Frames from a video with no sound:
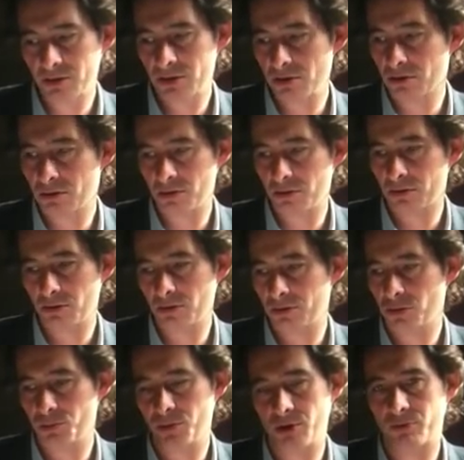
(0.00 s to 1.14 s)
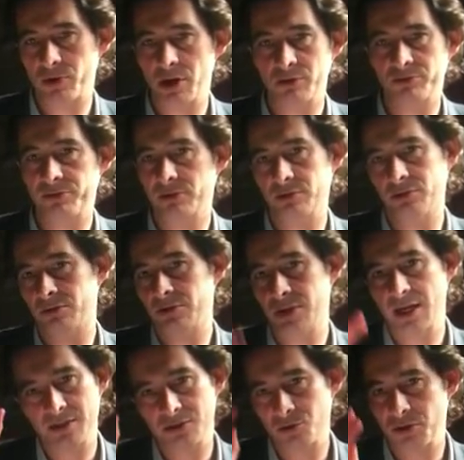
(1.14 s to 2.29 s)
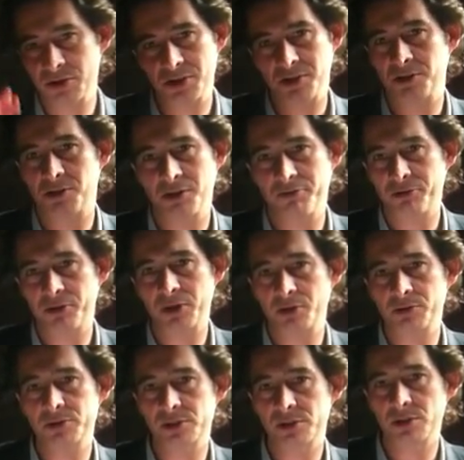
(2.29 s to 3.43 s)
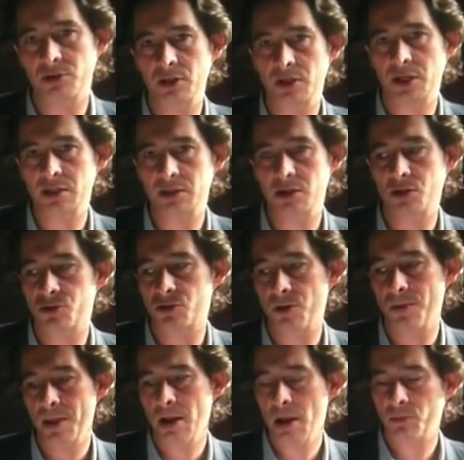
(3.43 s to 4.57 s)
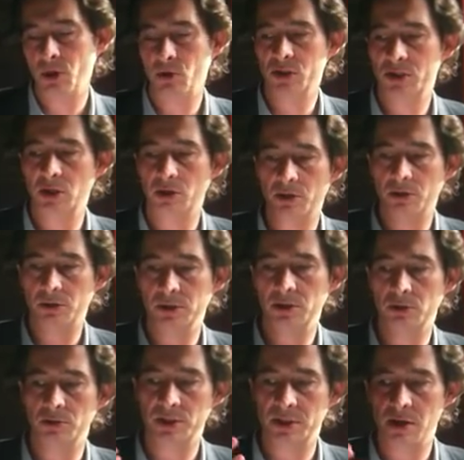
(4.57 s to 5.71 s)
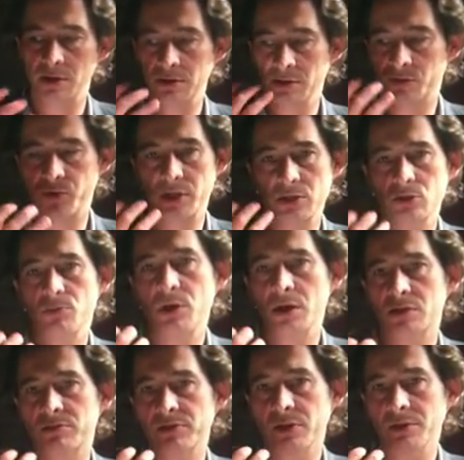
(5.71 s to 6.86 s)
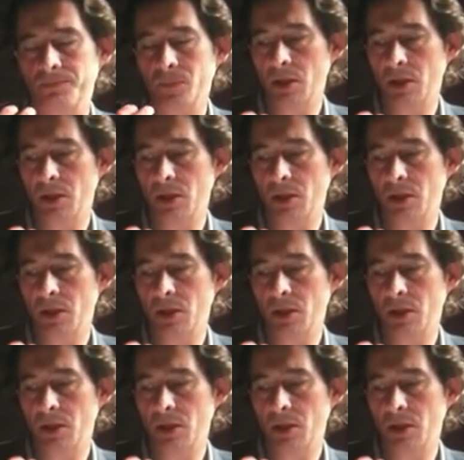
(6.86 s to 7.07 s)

to be around for the next 20, 30, 40 years. You know, it has such a, because the other side is really the mouthful.